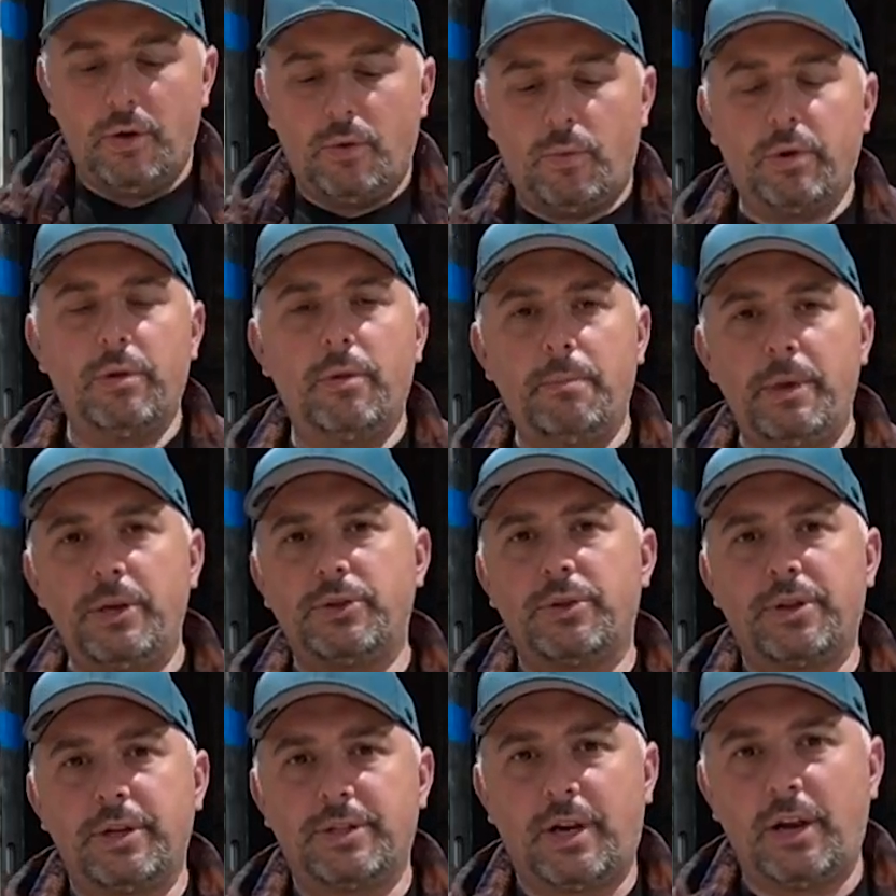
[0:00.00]
One of the major
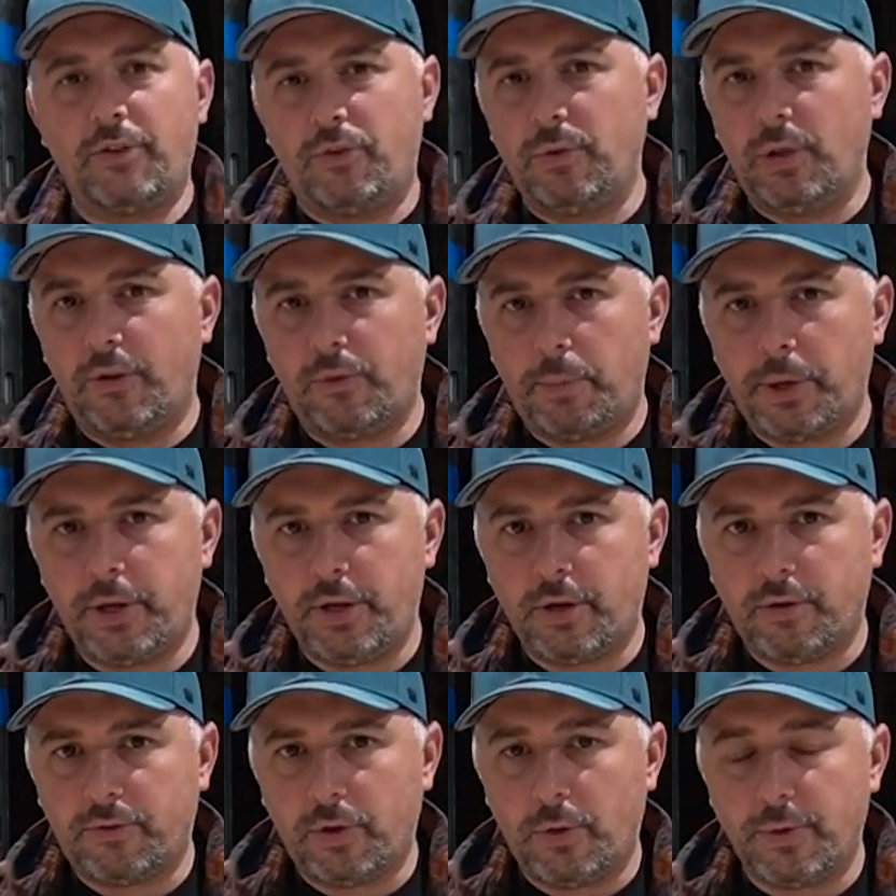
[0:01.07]
things that I do love about
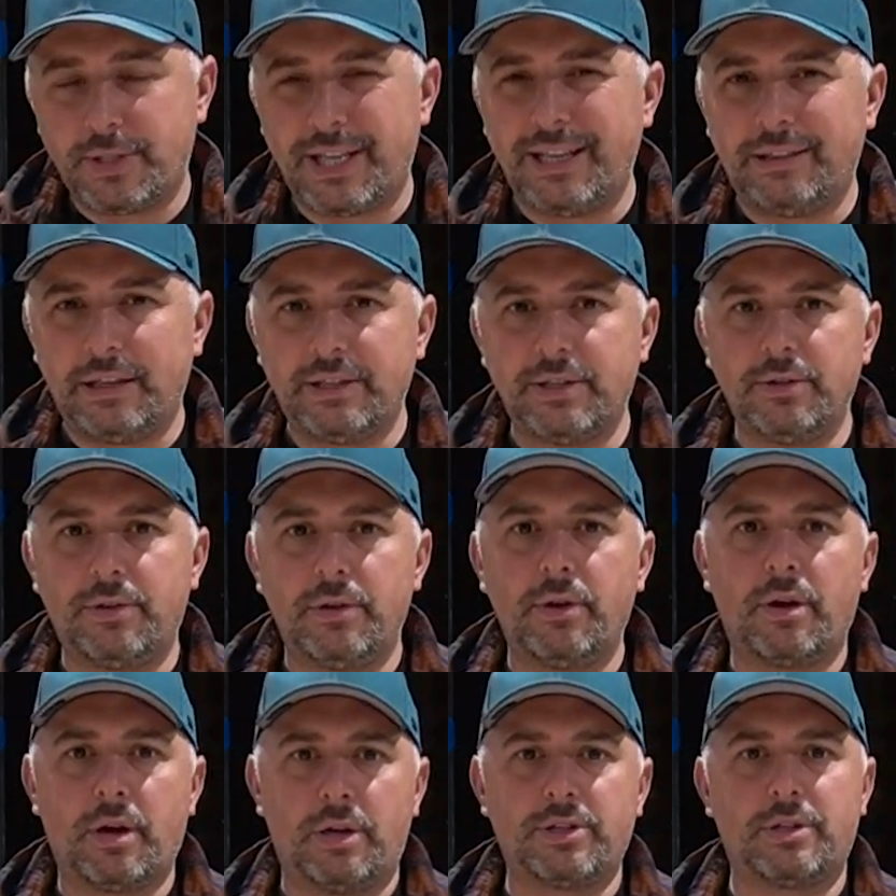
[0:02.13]
EcoFlow is they listen to
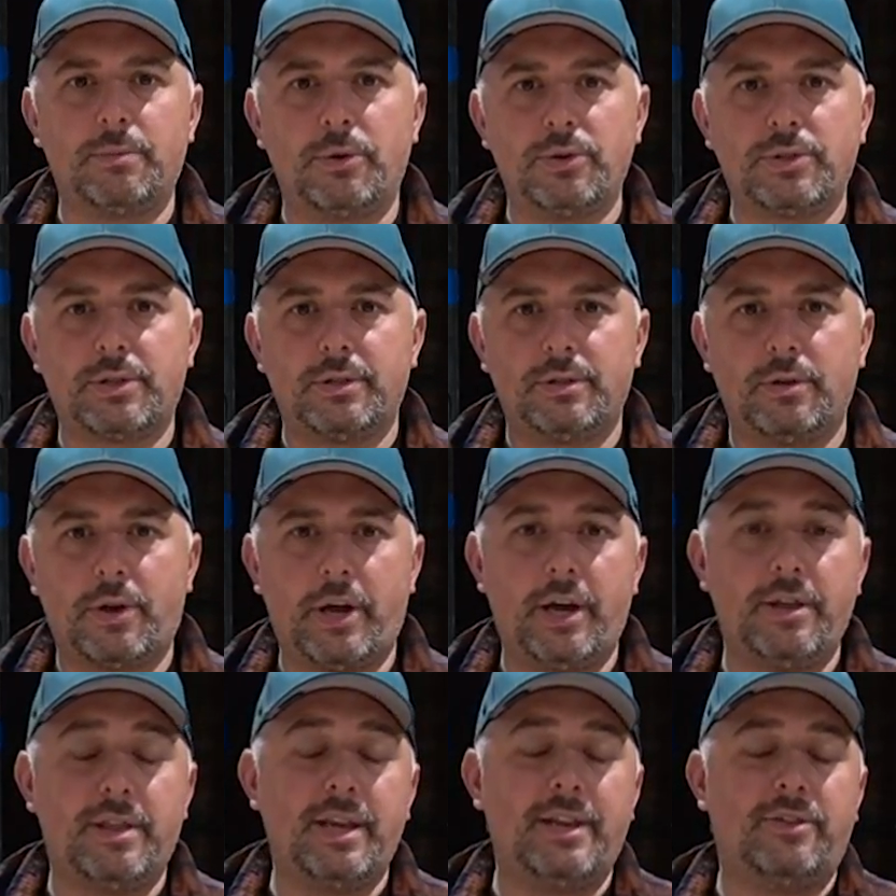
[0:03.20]
their customers.
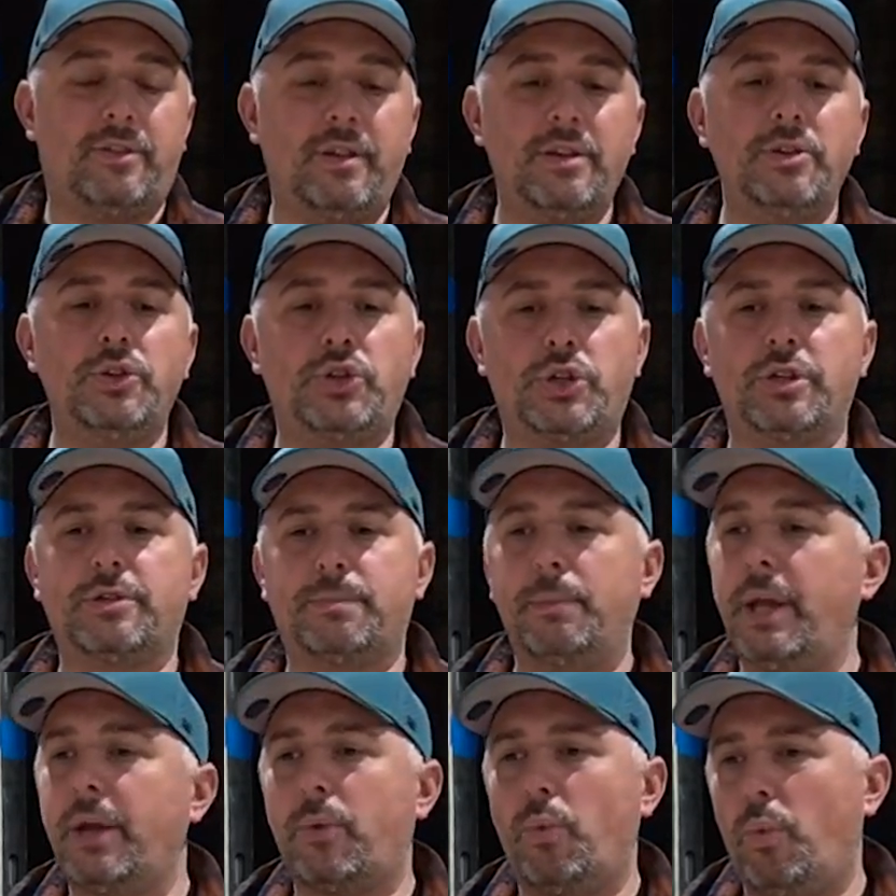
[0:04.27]
Okay, they didn't just
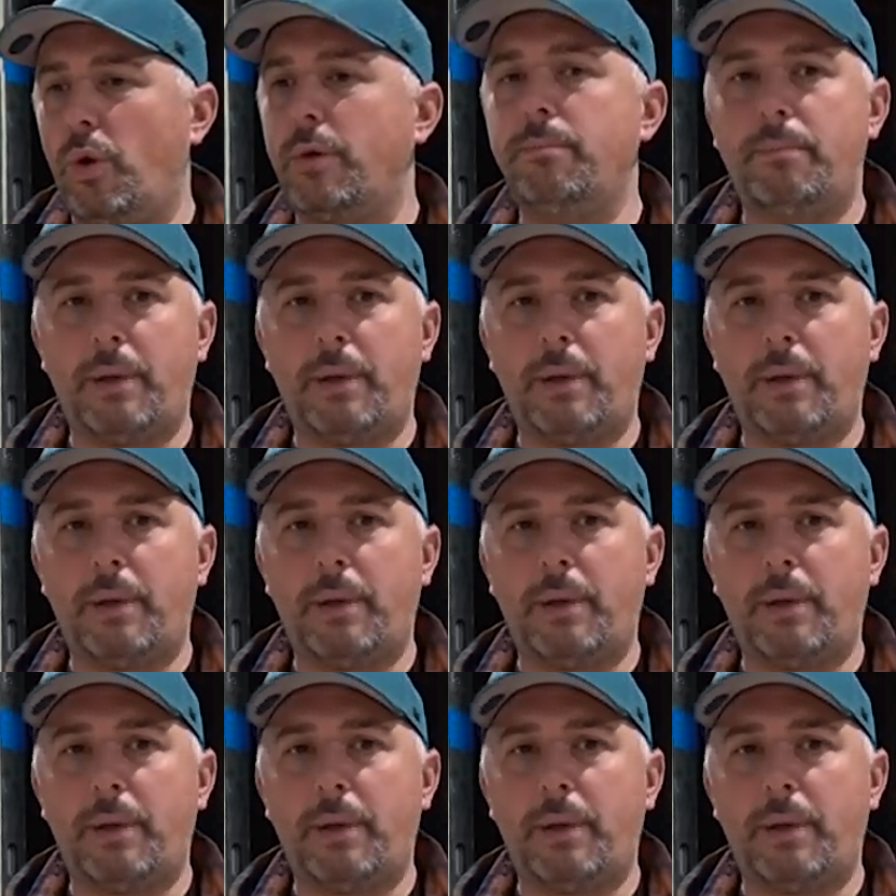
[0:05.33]
make one